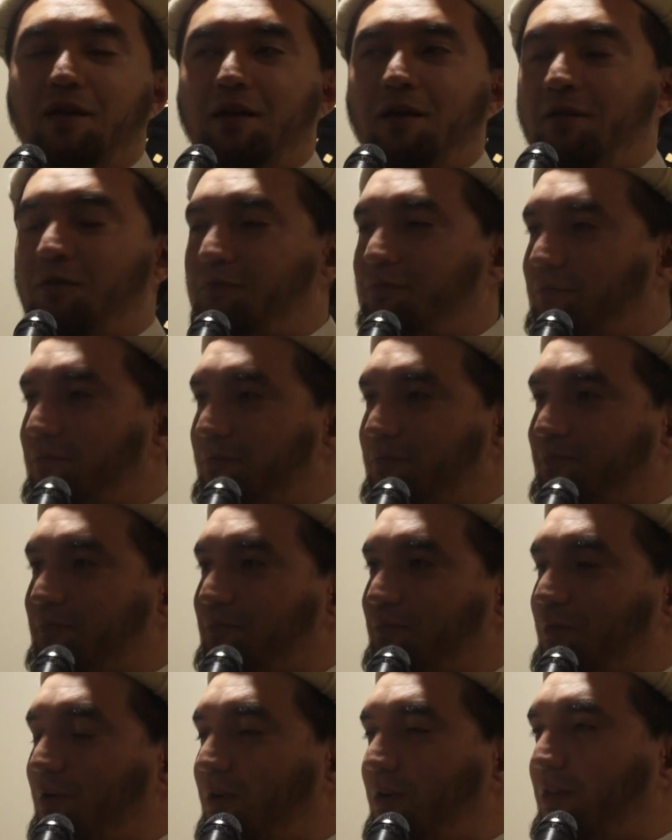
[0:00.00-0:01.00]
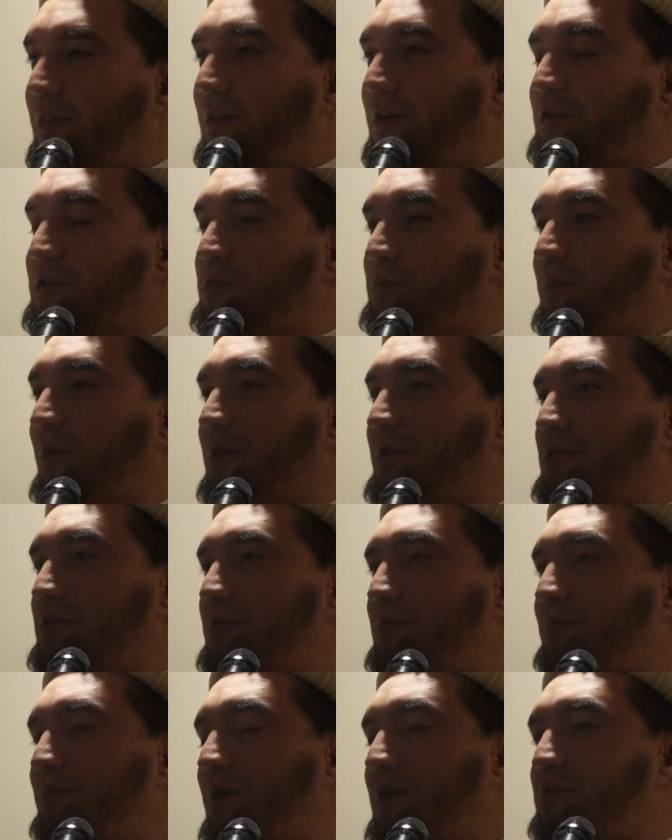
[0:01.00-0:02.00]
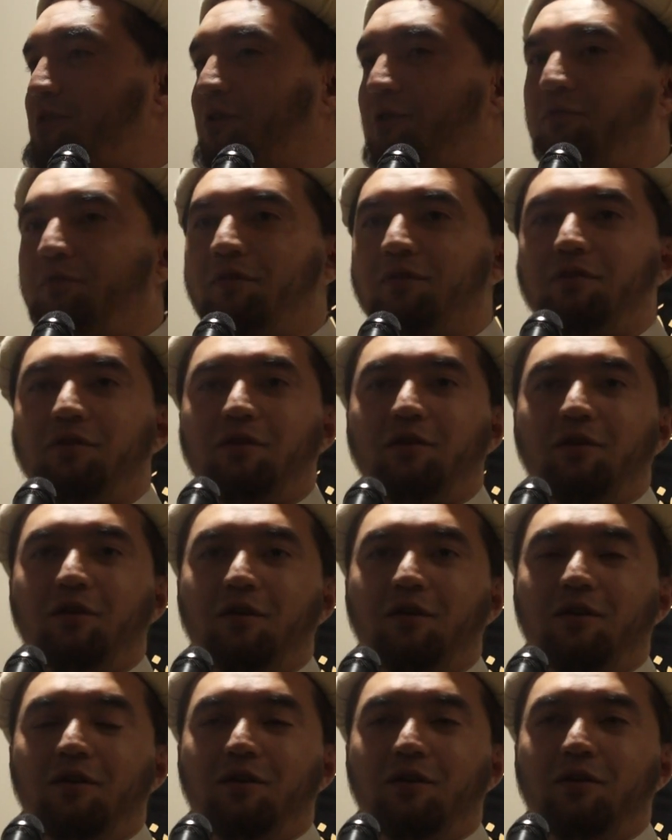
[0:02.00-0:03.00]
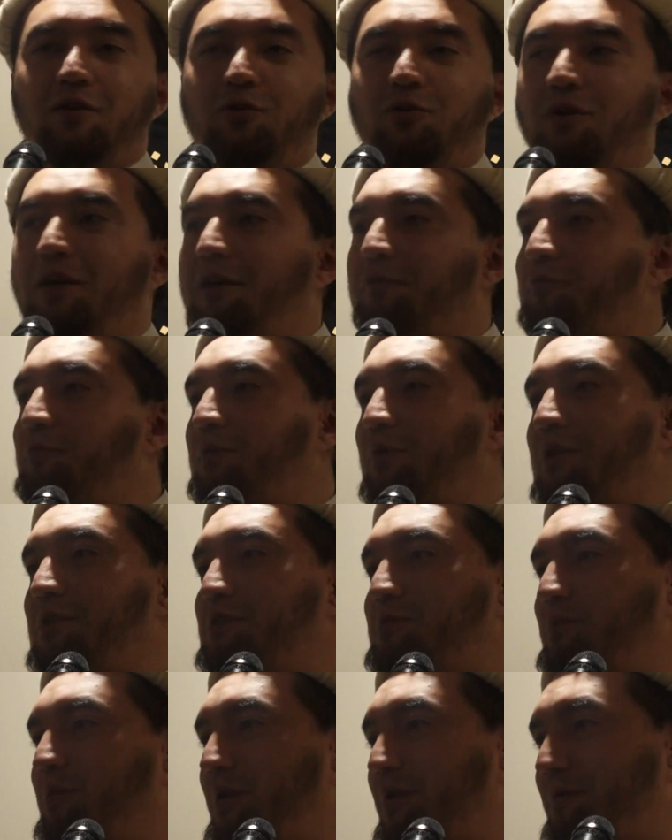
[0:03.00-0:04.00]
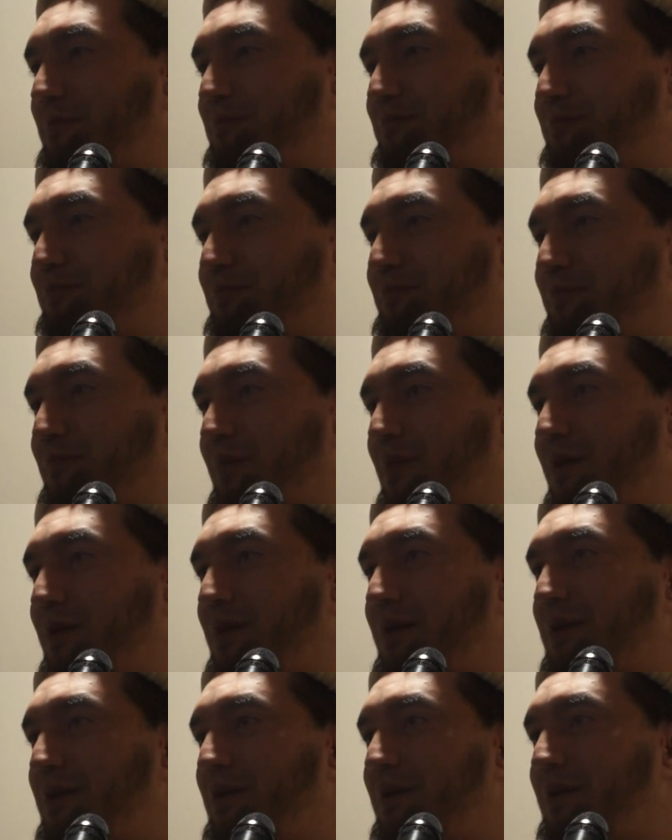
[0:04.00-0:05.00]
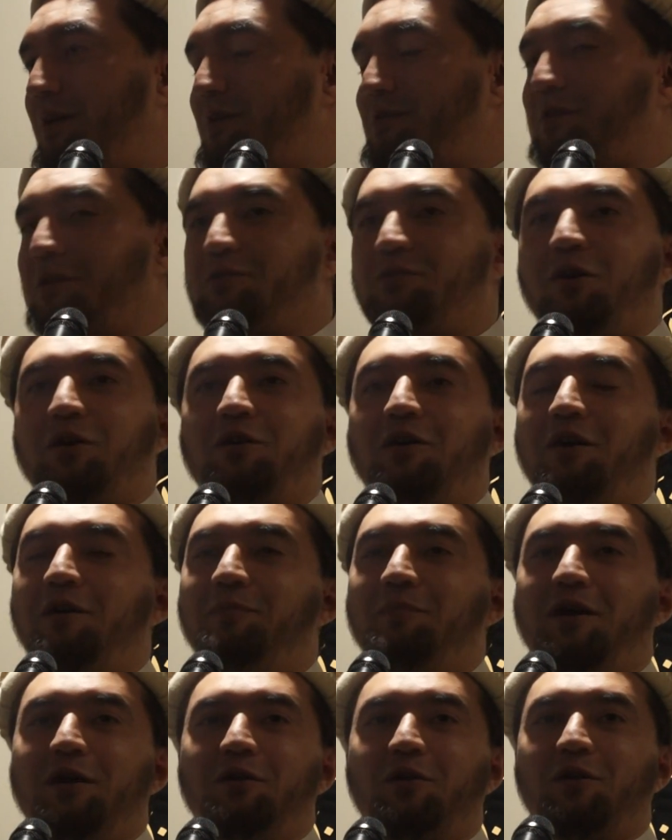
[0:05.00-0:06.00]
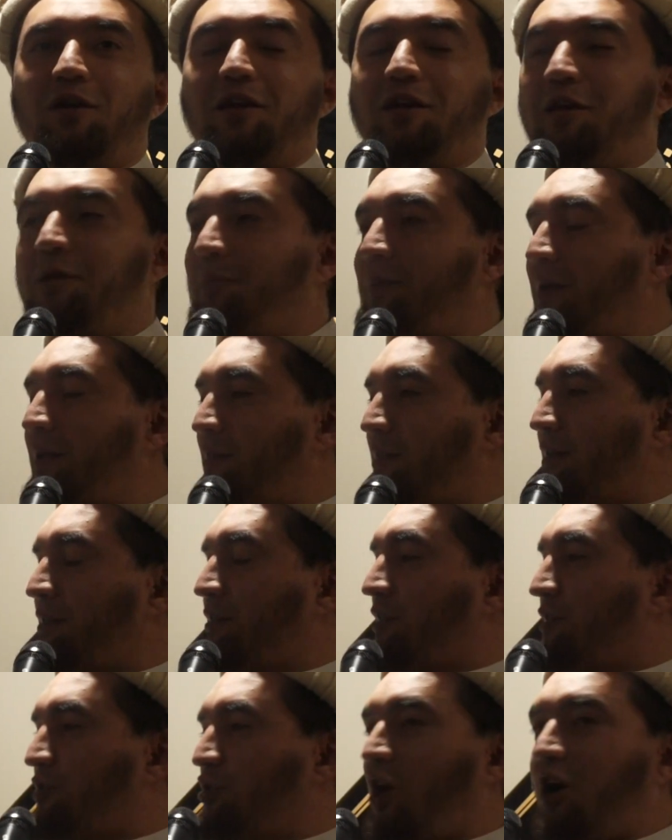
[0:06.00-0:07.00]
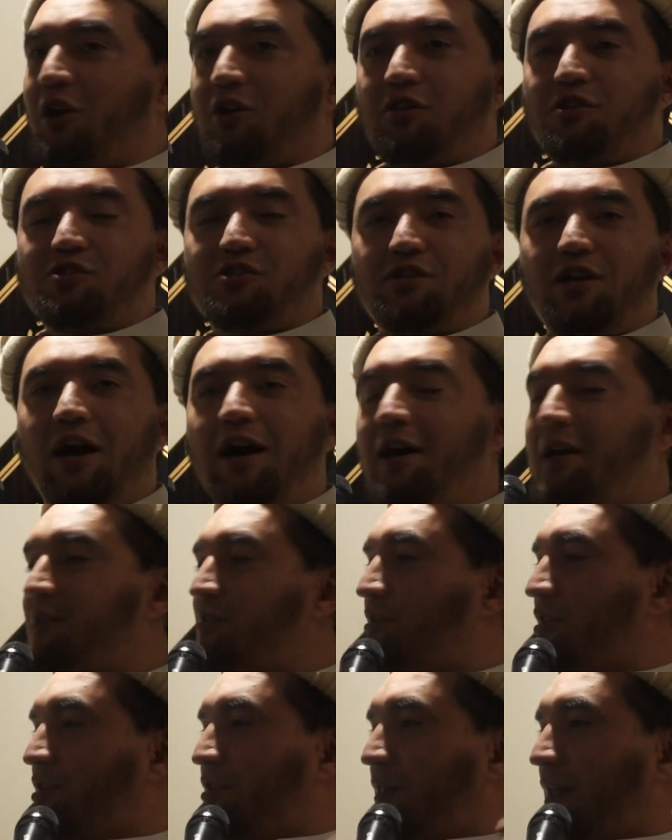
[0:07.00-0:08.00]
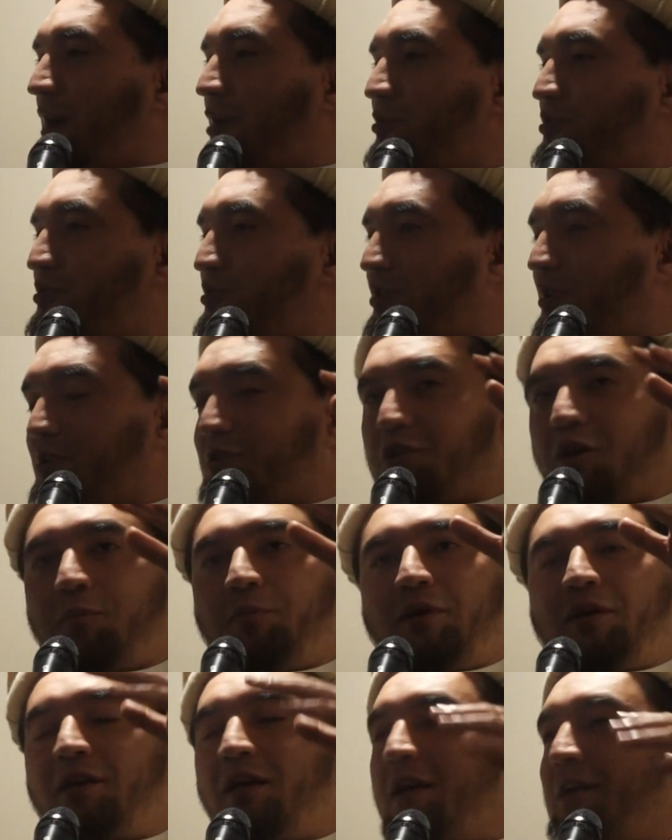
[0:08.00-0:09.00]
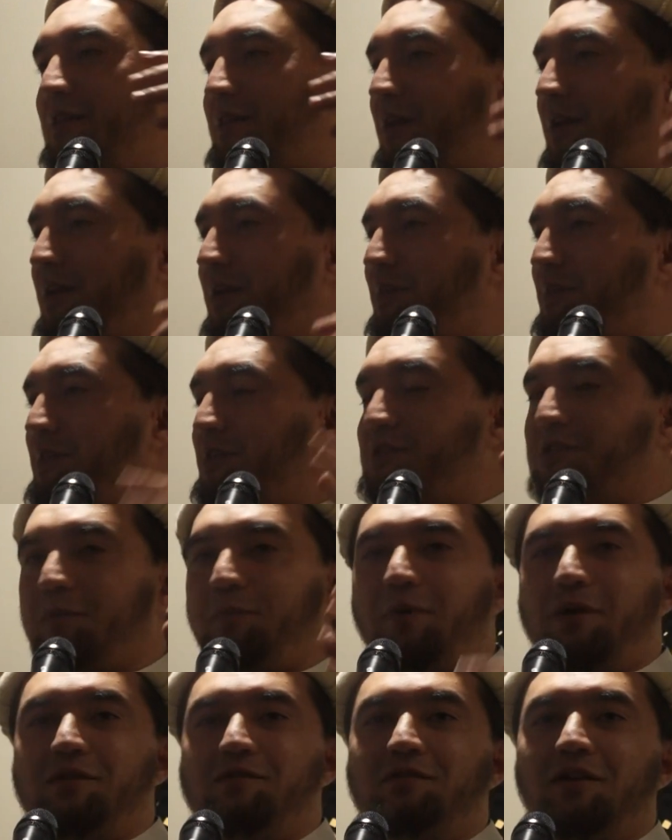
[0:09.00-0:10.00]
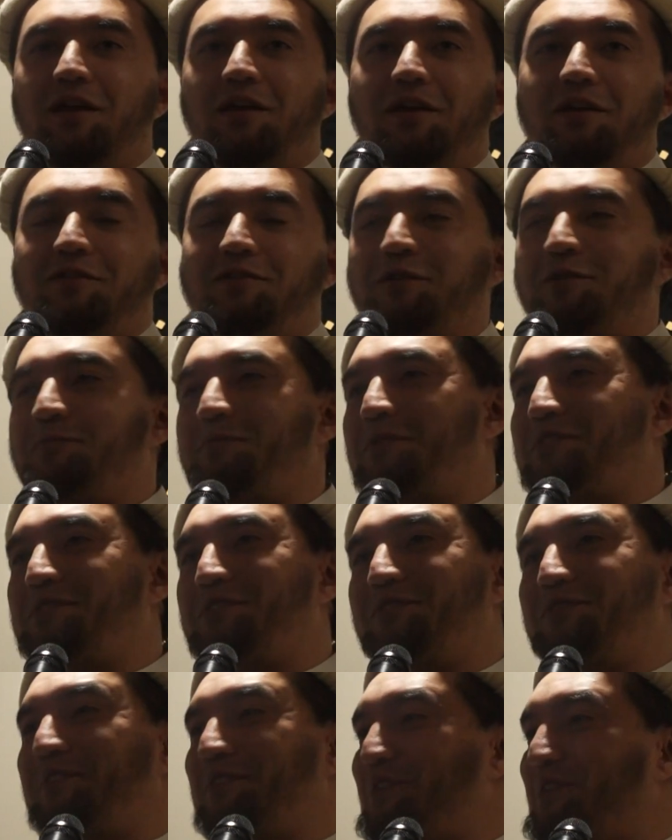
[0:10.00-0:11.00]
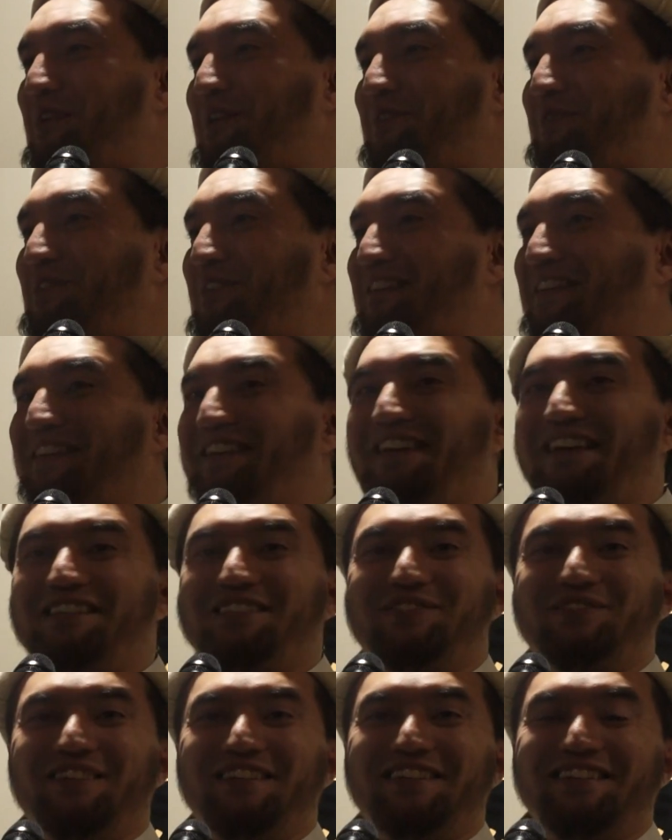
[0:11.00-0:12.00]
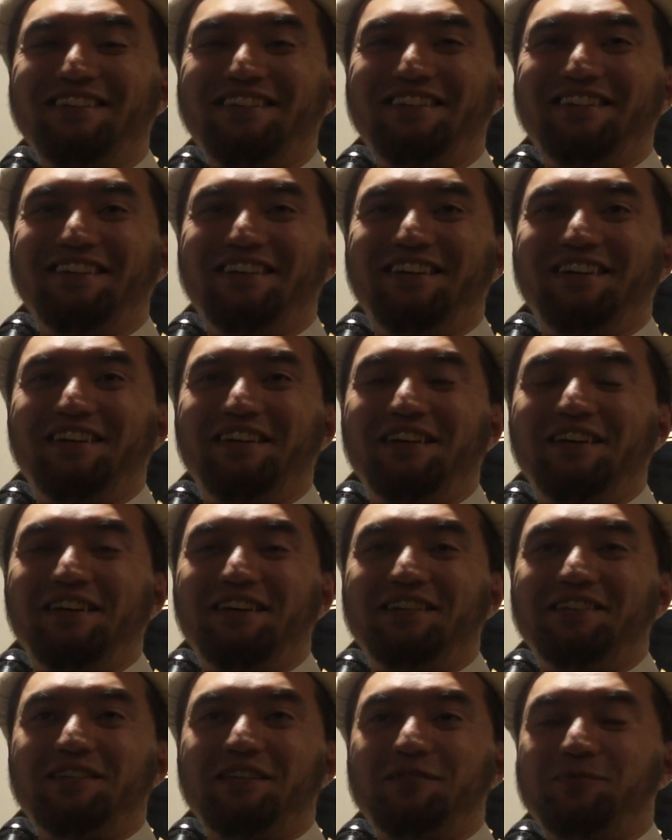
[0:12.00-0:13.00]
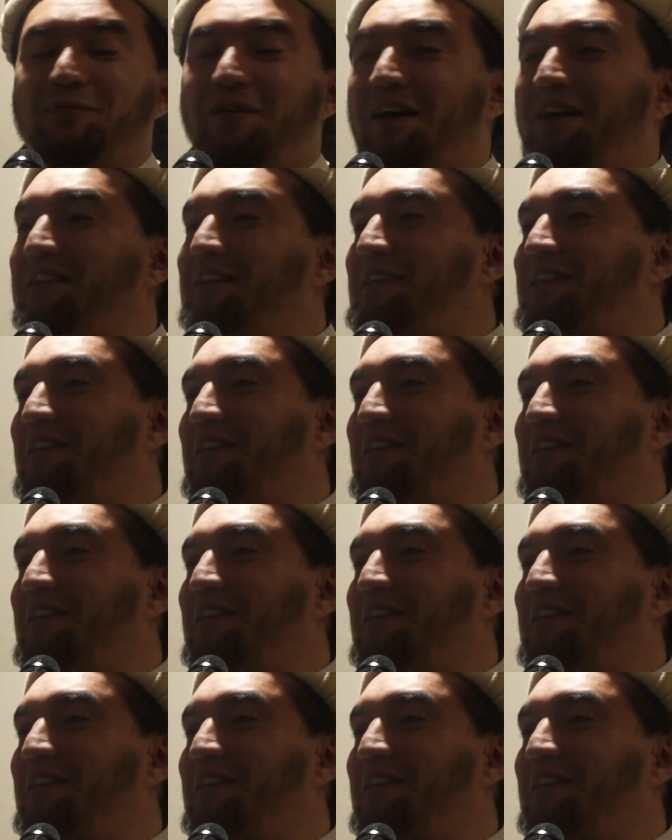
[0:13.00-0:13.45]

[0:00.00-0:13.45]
And Allah responds, my servant you have praised me. He says, Ar-Rahman Ar-Rahim. And then the dark sky, the clouds start coming. The heat dissipates. He says, my servant, you have recognized me. He says, Malik